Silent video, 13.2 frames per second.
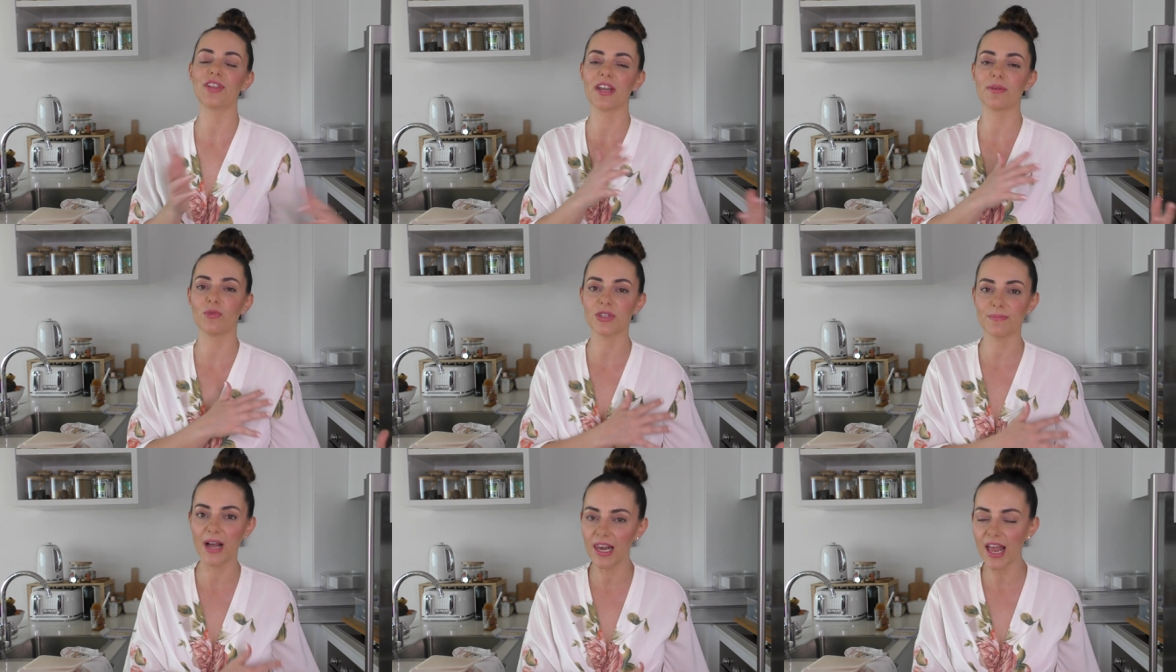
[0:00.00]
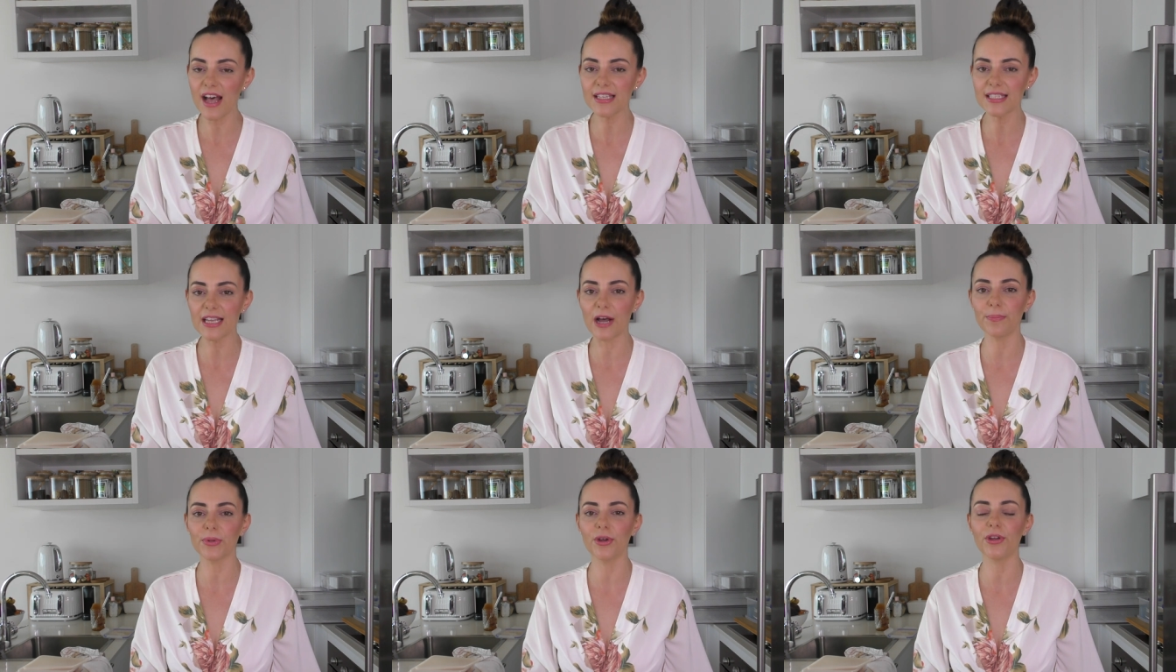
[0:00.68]
that was my last
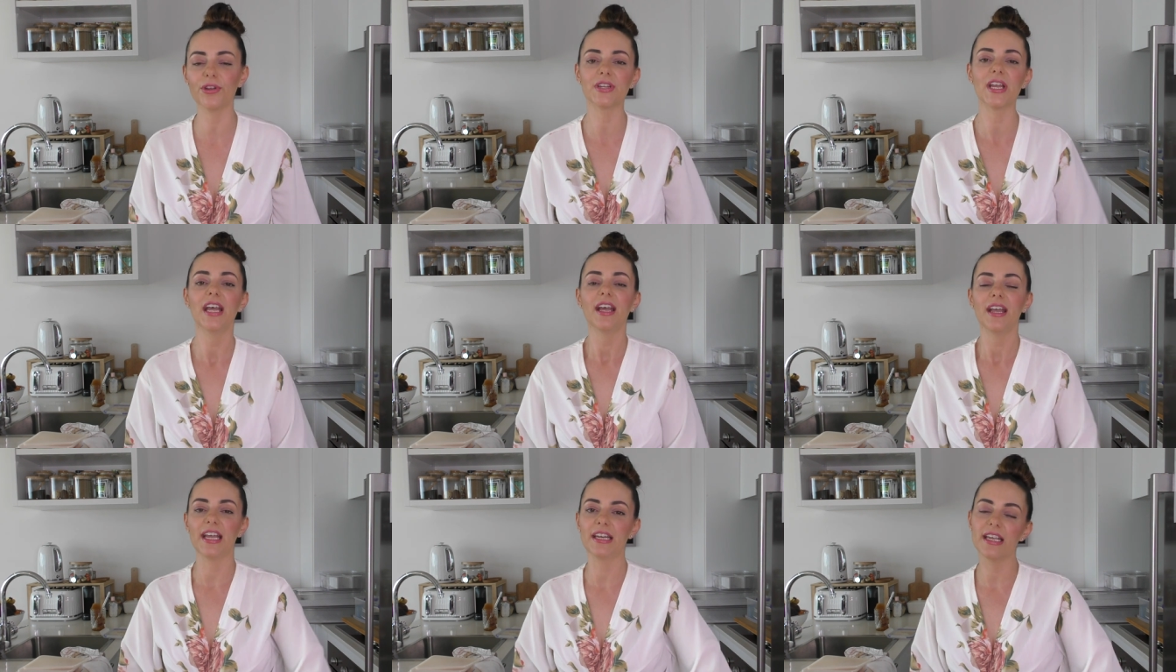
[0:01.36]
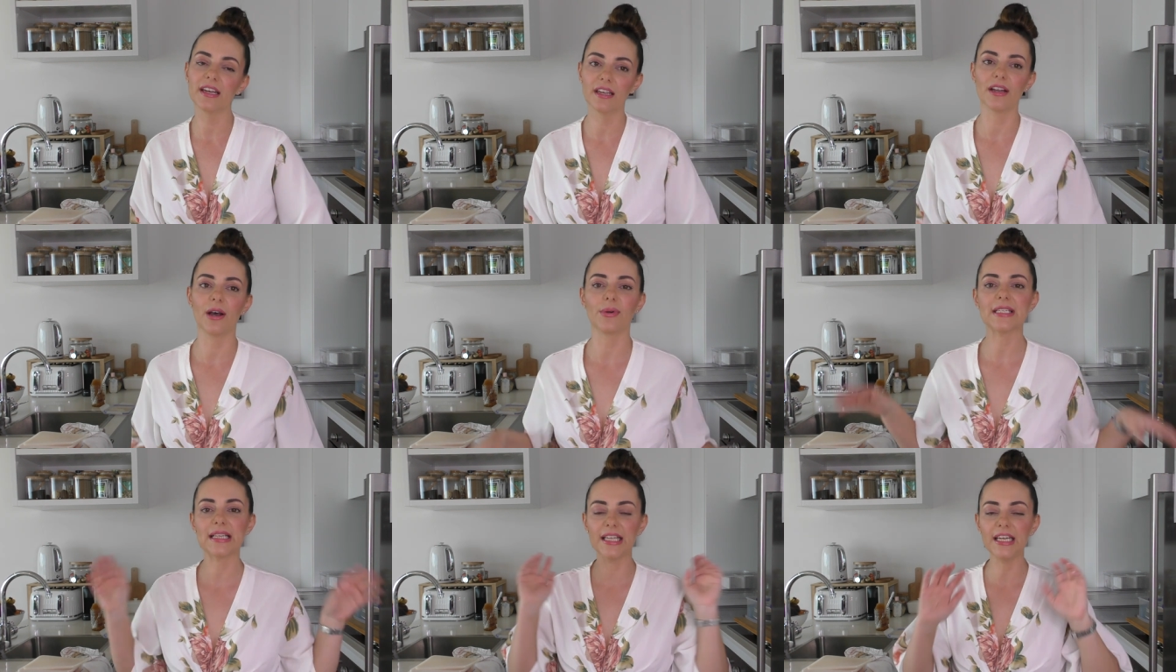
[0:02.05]
upload and in it I
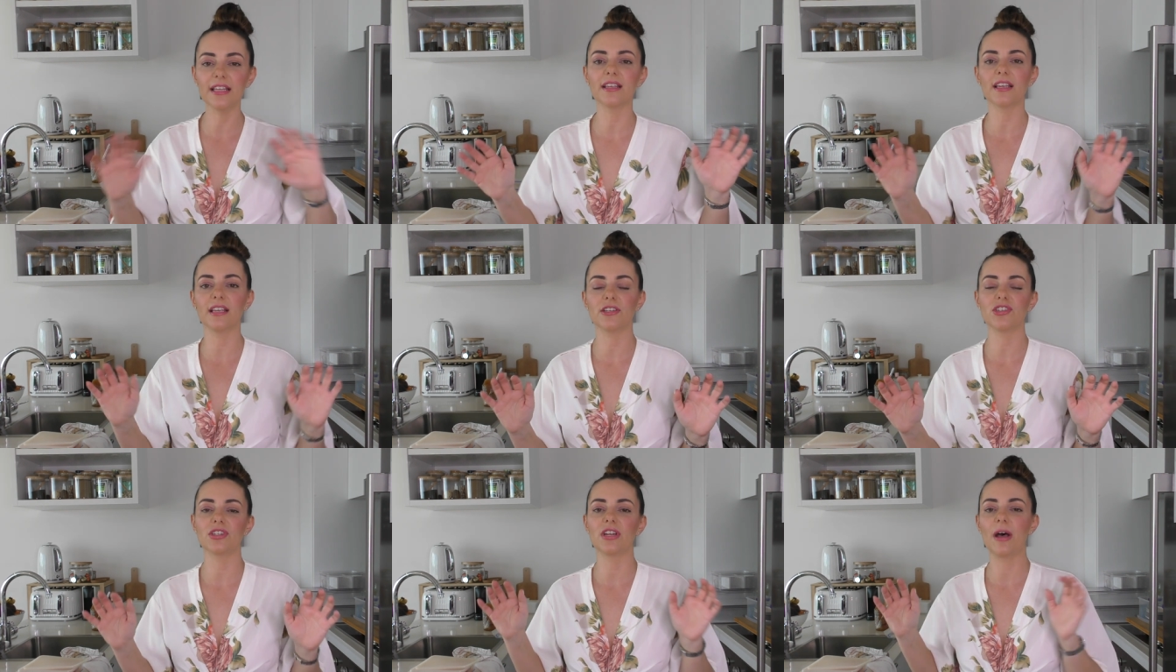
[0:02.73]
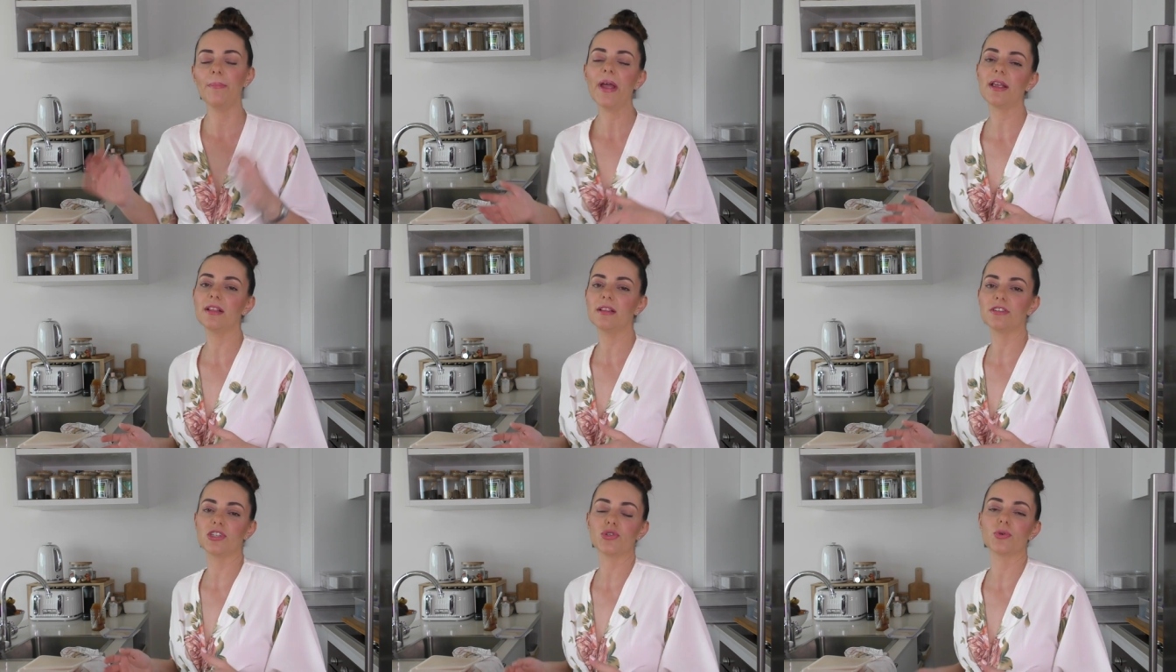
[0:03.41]
was cleaning the kitchen, unpacking
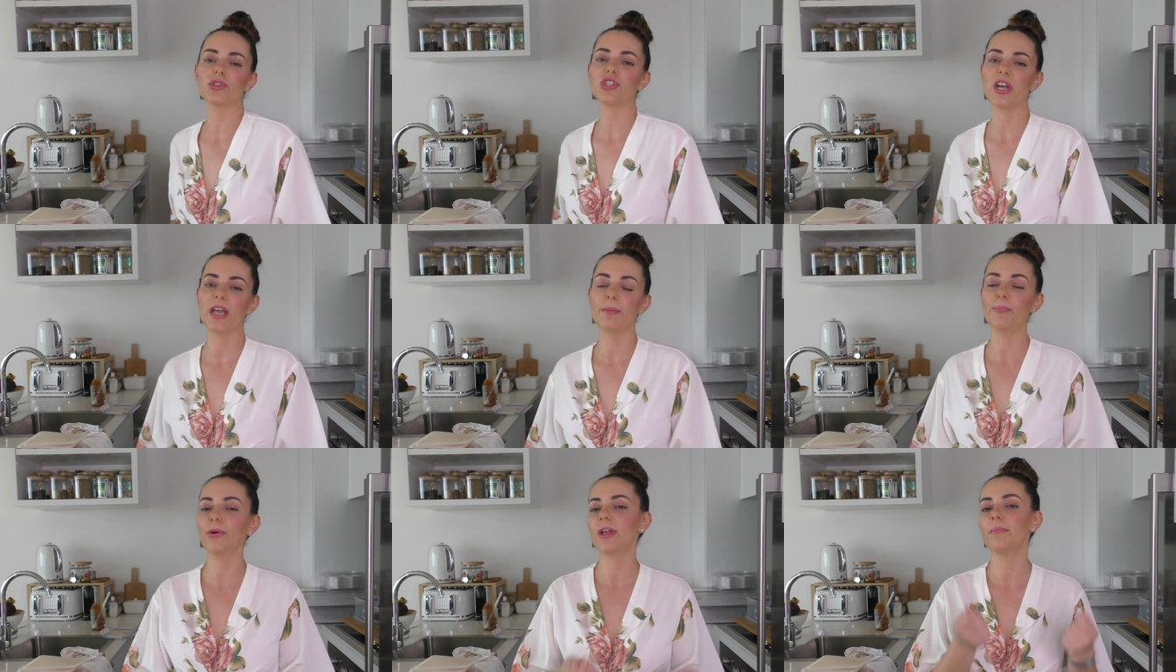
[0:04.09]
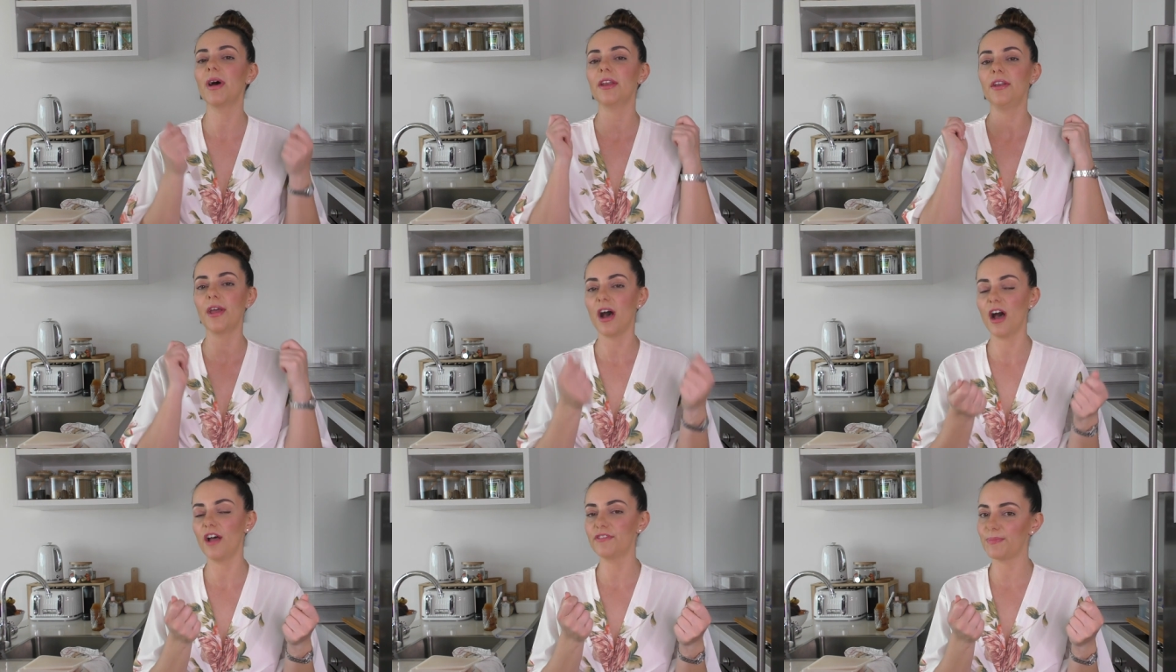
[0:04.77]
the dishwasher and putting my
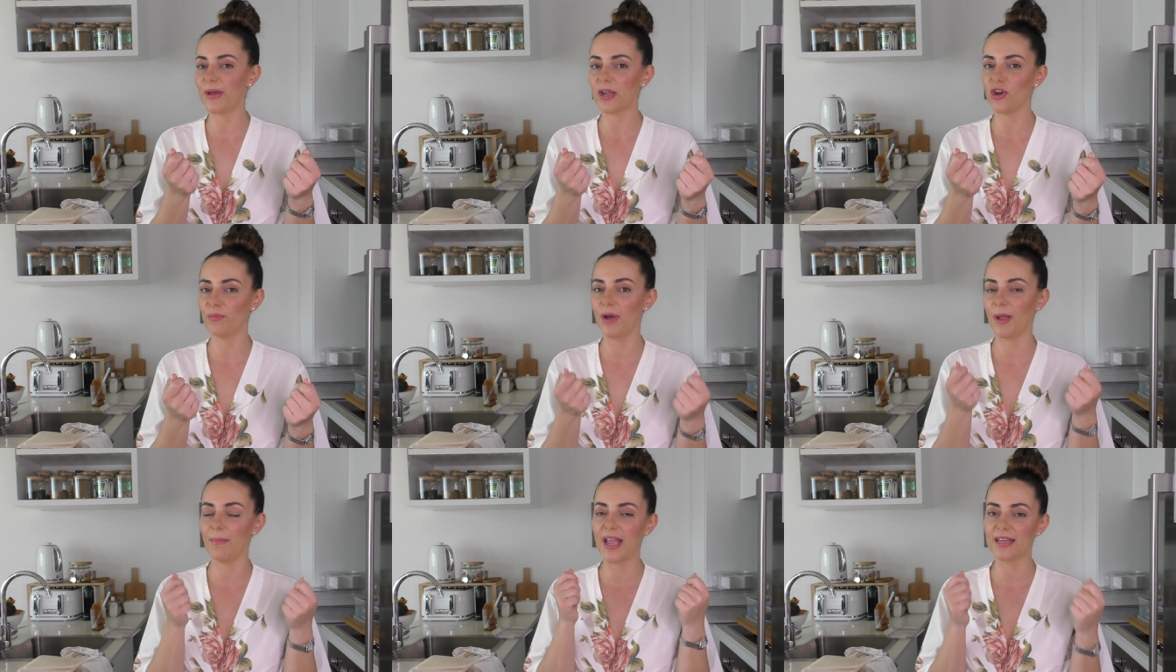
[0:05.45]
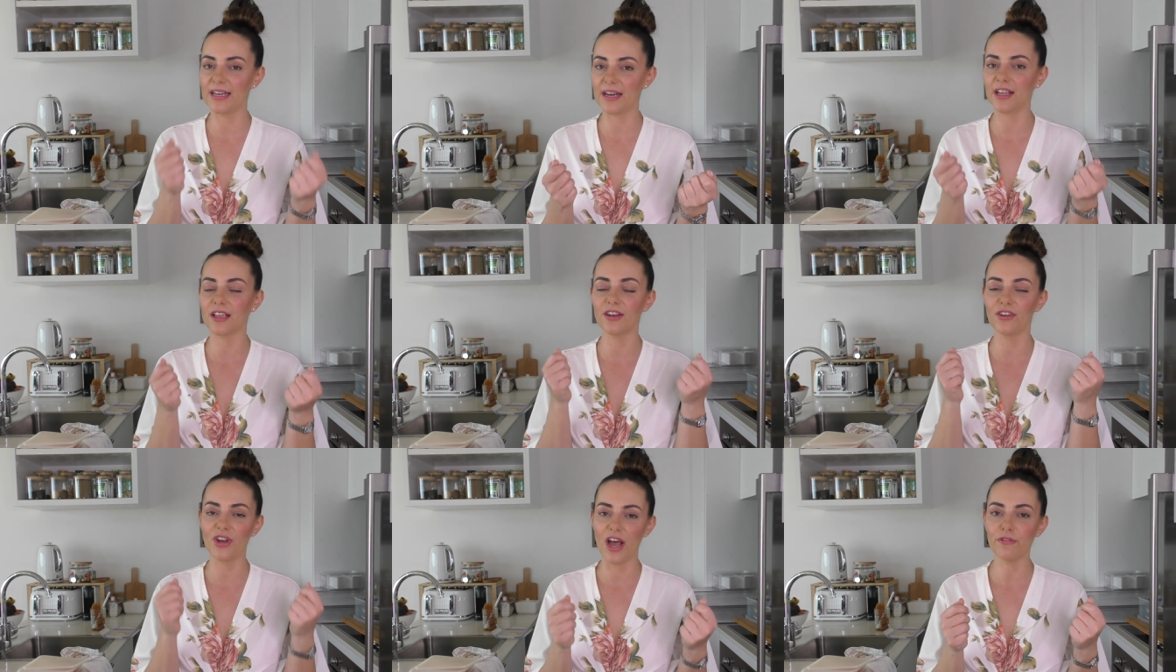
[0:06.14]
knives back on my
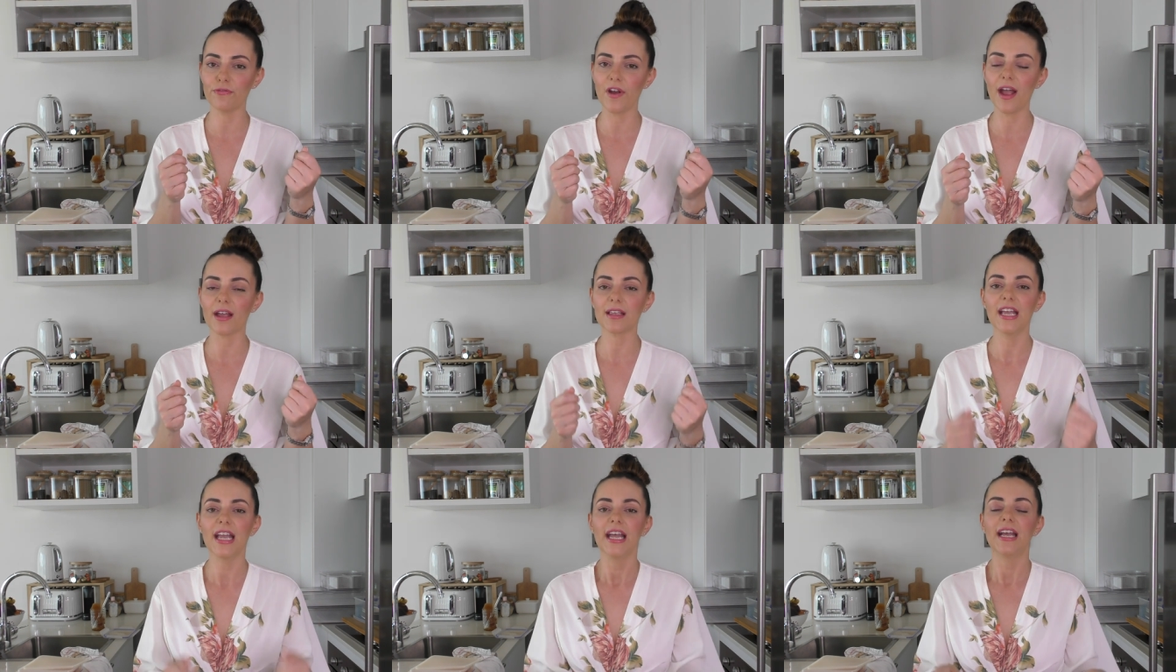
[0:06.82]
magnetic knife rack.